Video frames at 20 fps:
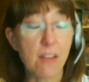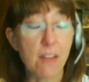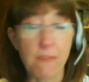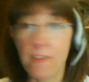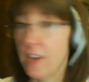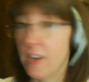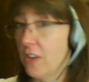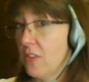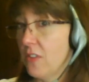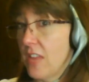
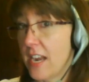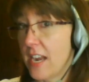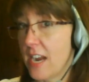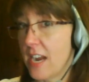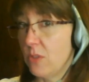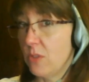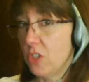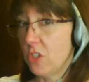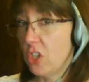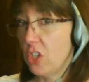figured that
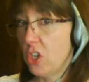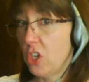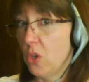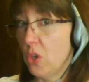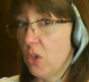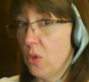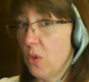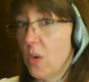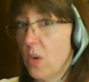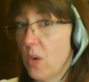out
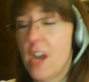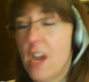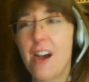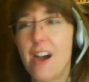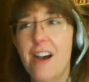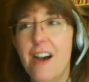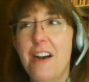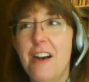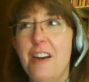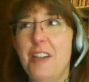too.
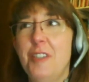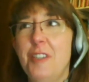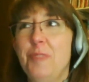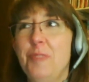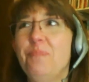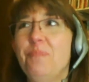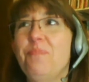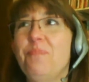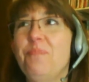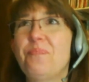
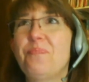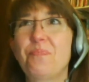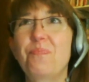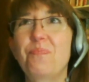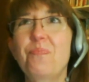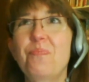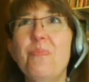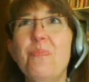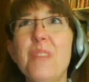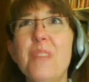Um,
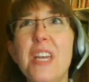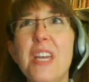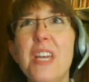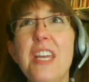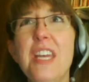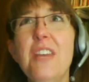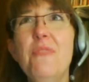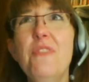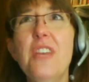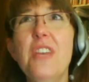
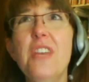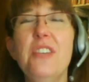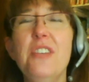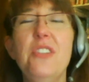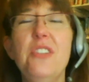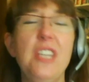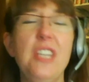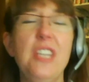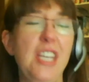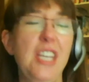if they
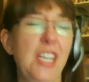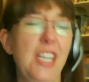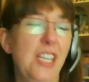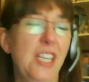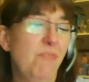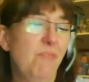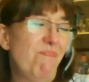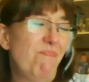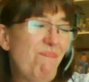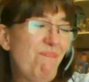see
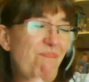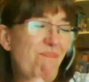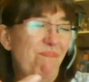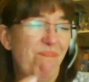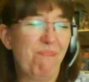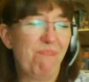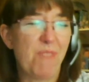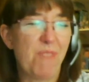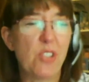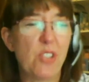
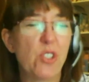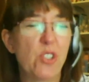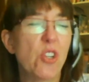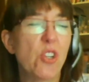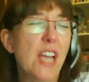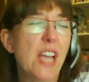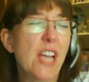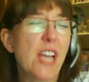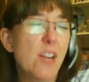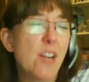a certain
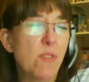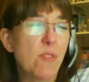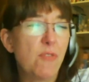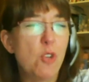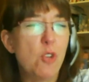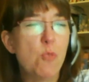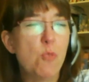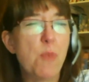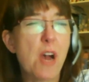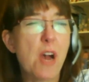kind of
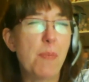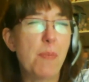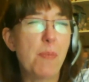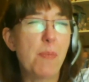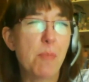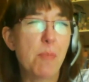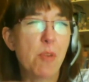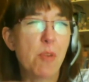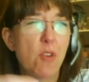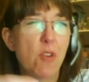review popping
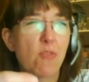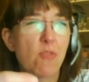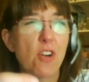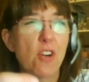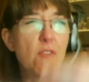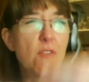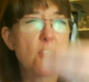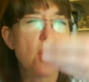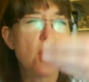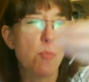up over and
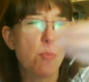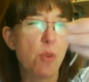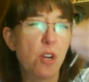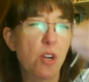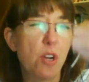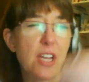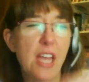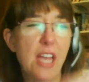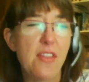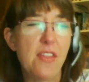over on a book,
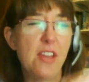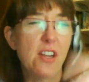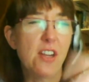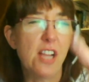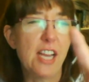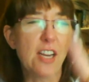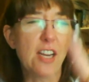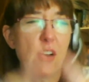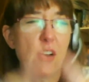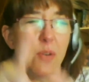and they're
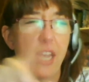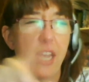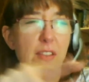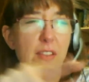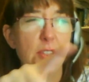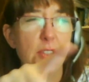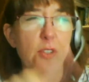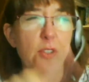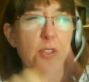like, okay, this is